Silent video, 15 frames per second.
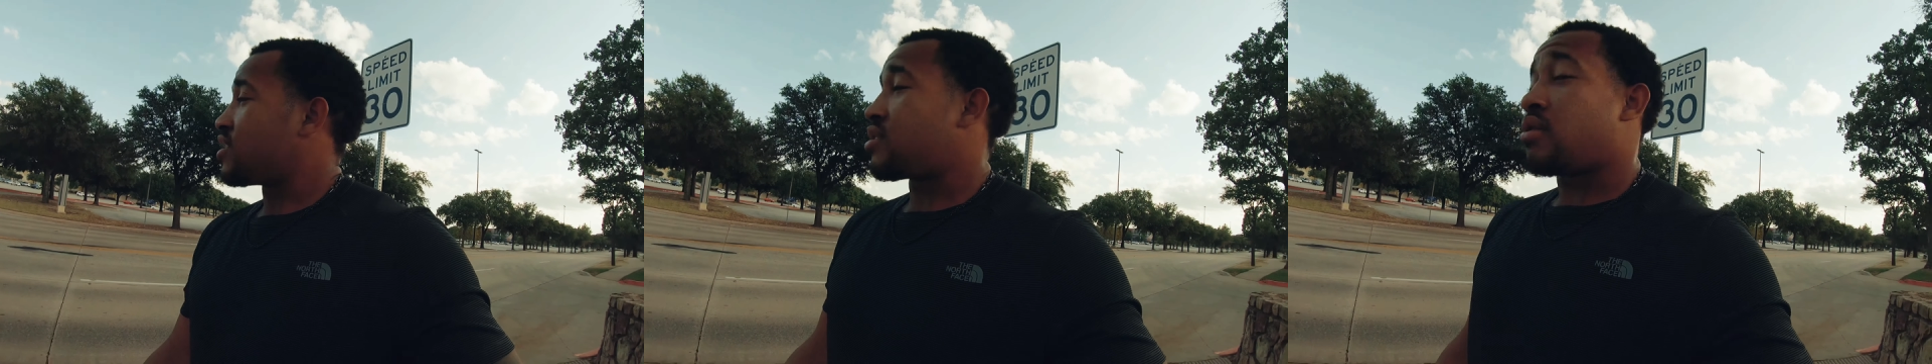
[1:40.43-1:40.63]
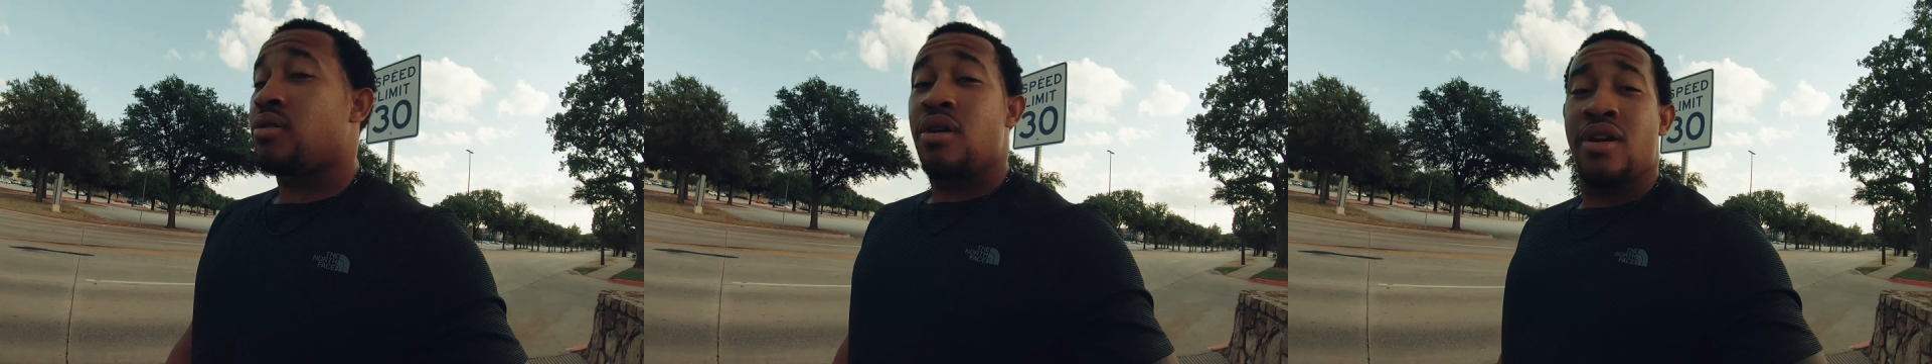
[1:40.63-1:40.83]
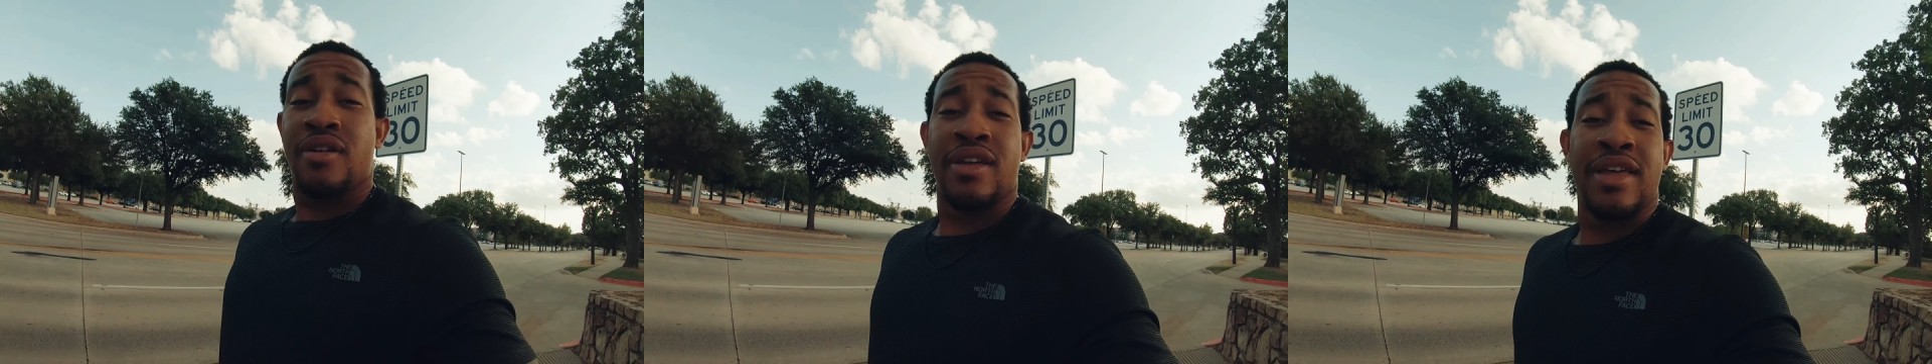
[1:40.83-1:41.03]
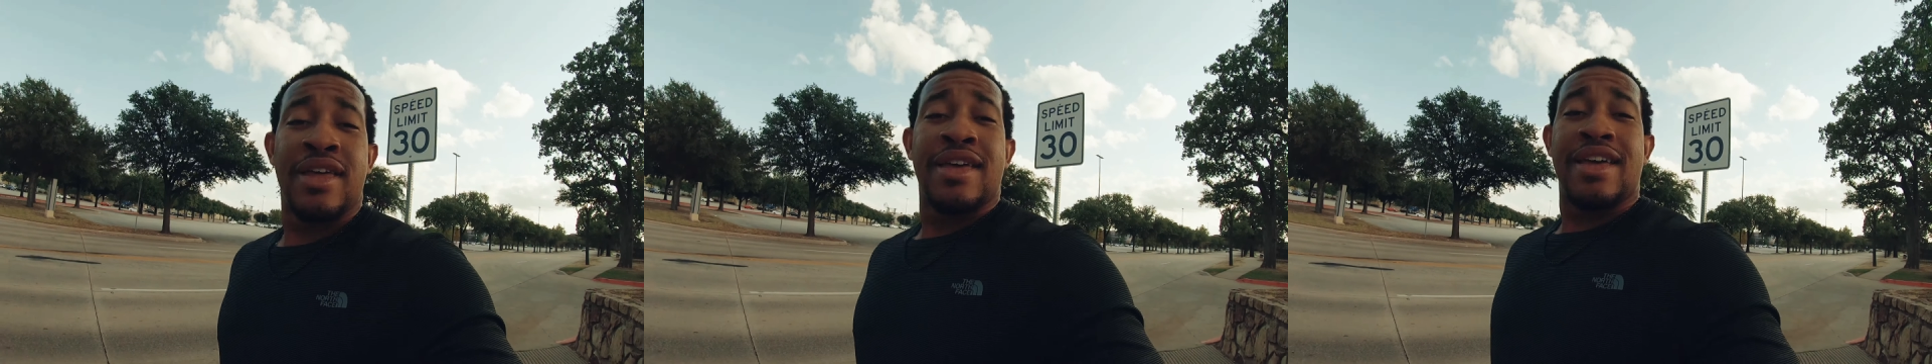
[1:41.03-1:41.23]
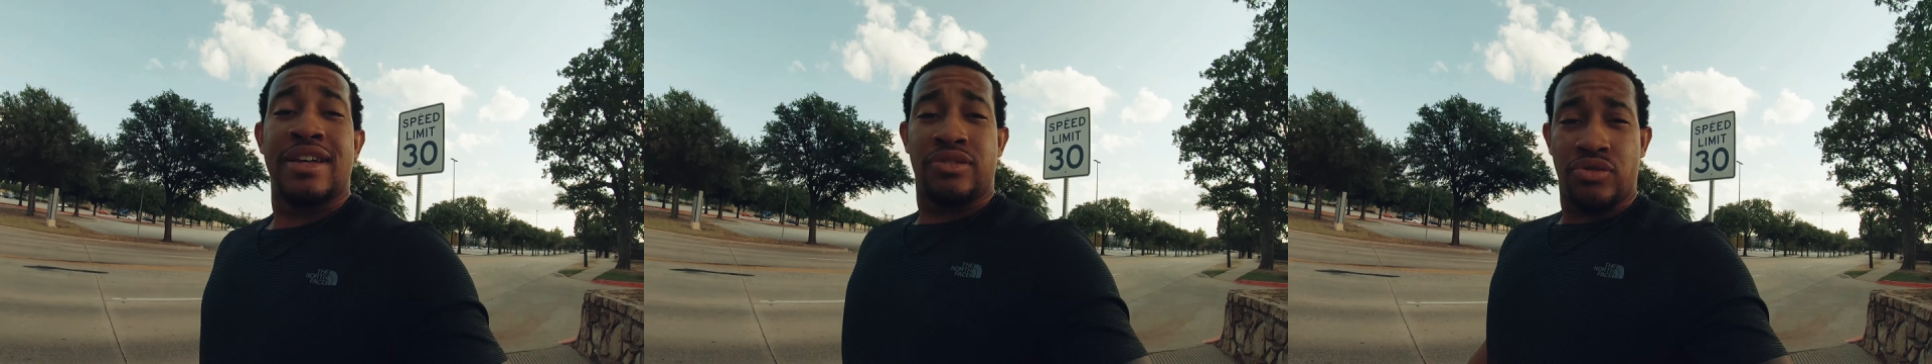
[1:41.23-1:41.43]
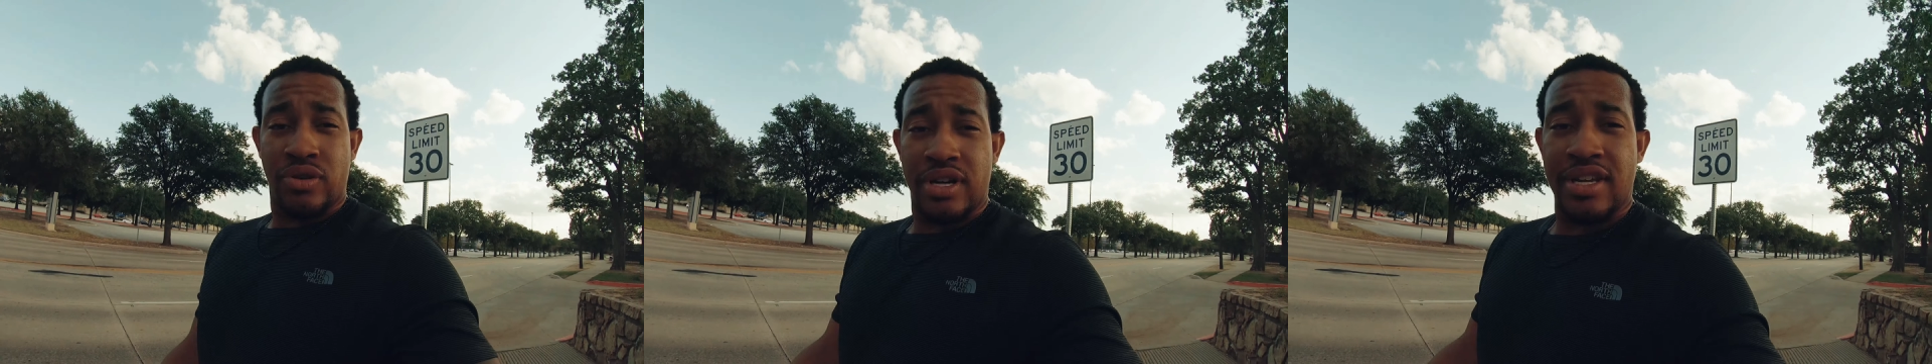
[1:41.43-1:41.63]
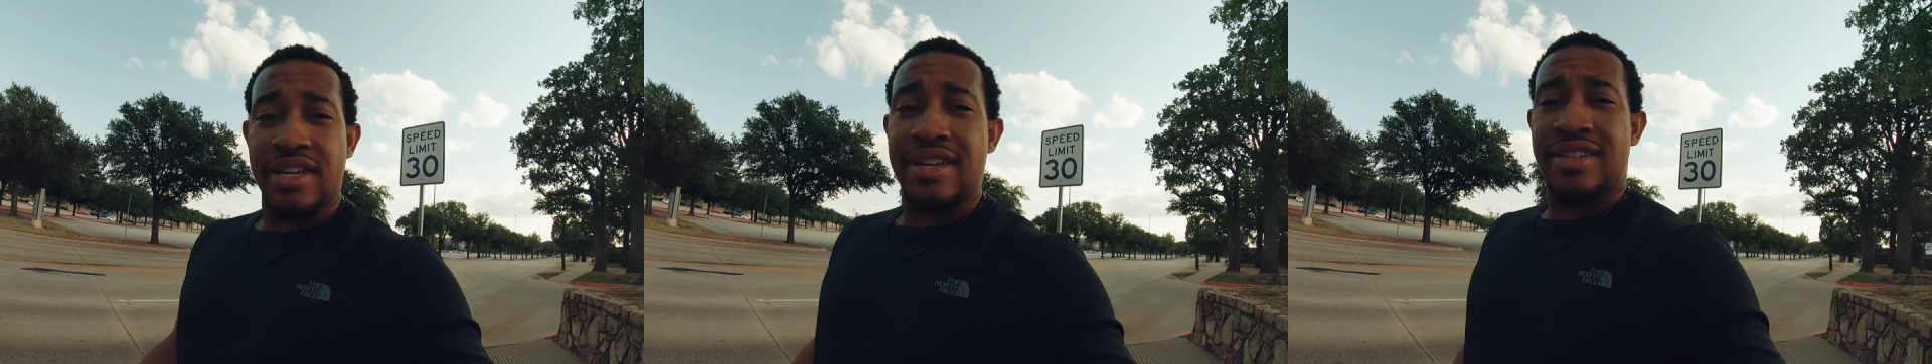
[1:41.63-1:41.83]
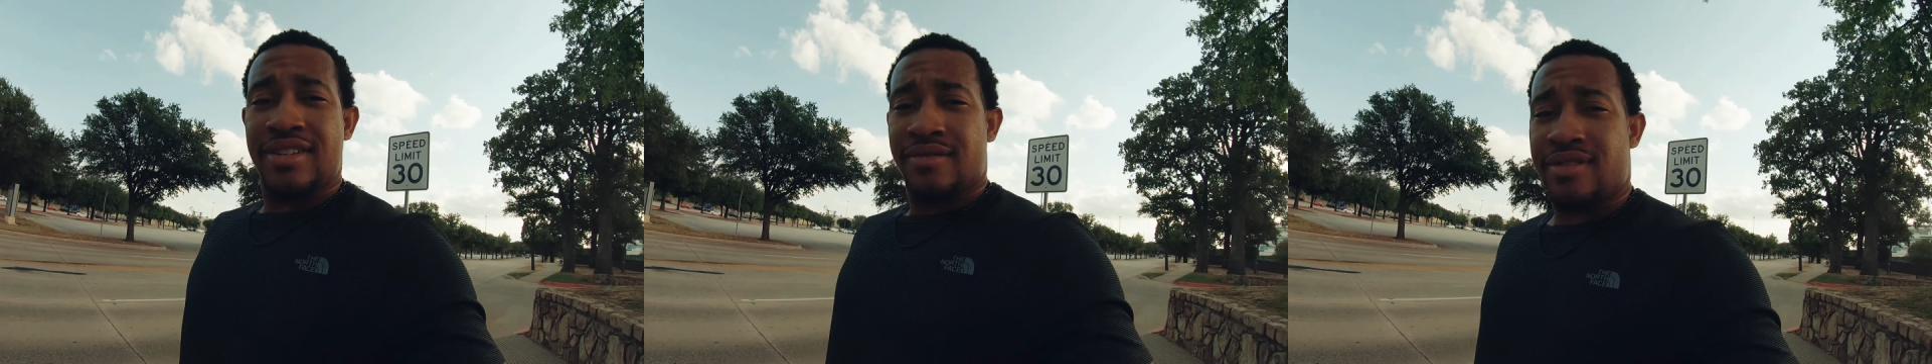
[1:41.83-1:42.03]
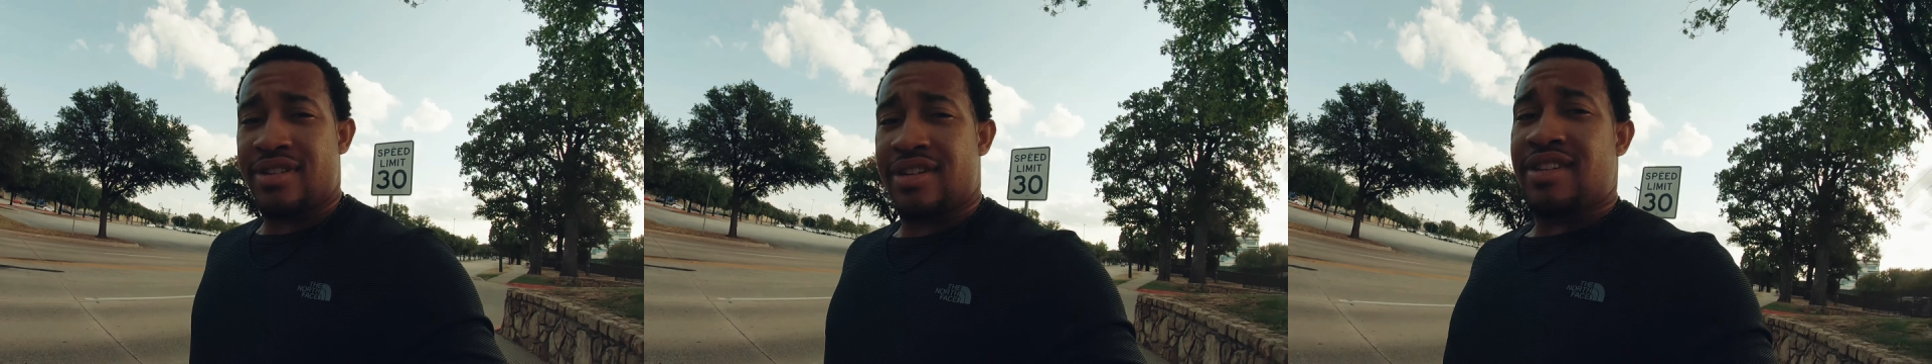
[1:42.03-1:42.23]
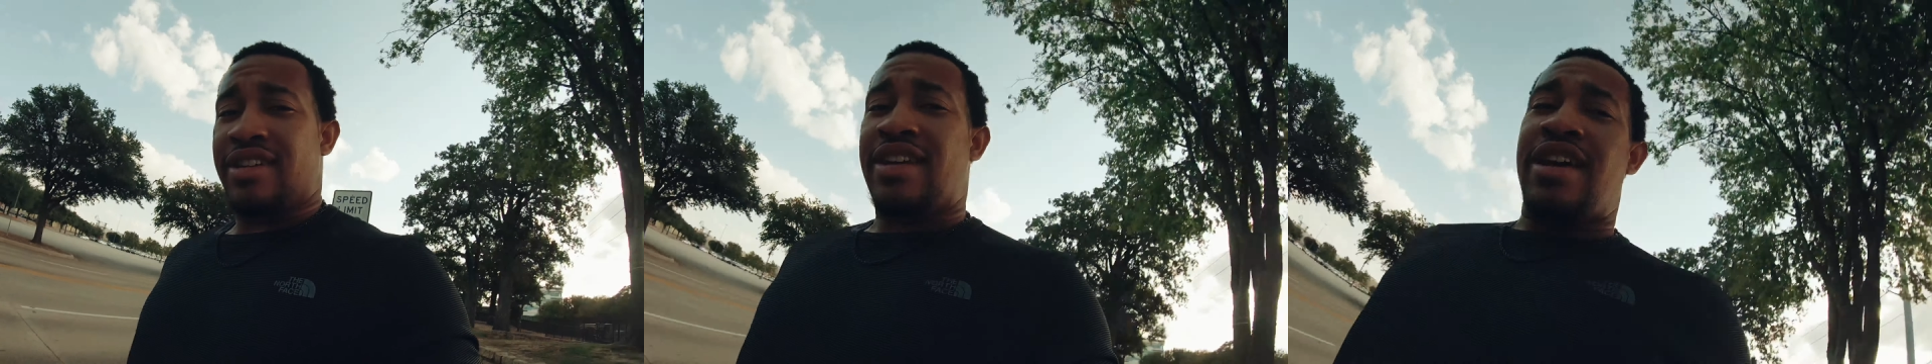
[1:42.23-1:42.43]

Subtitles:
So enjoy the easy runs.